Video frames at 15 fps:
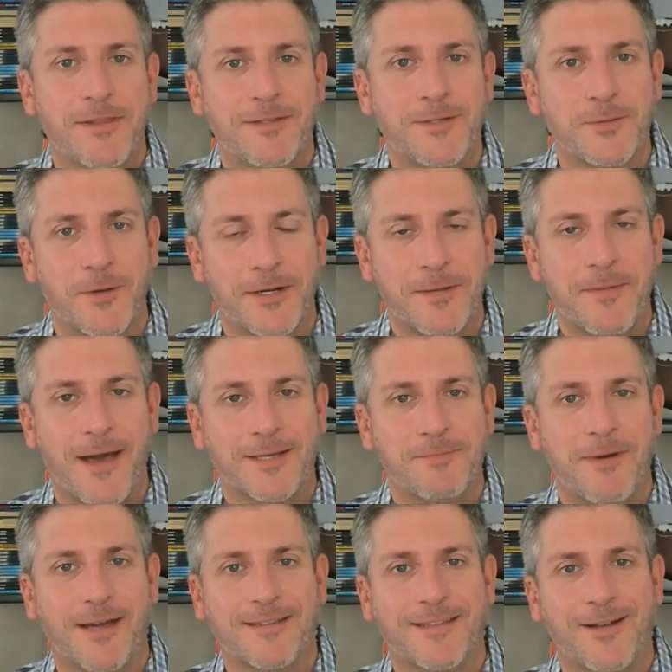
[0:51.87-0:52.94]
be the 2 running backs
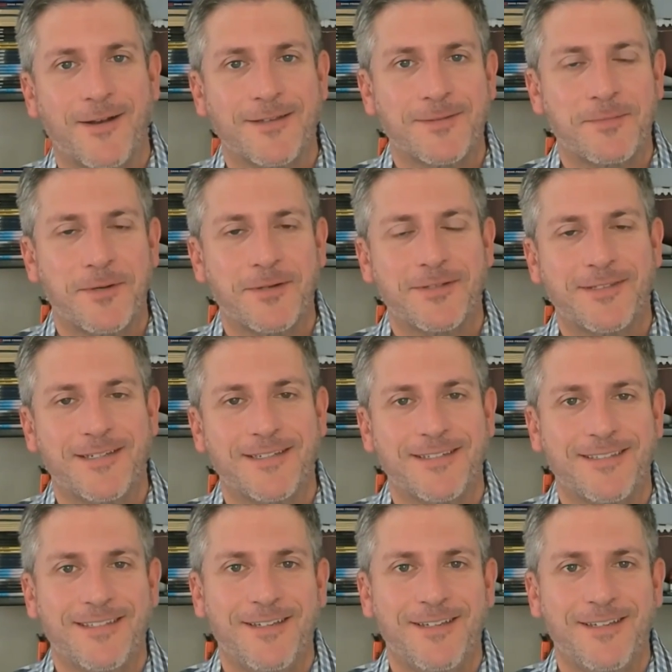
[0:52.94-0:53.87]
back there as opposed to,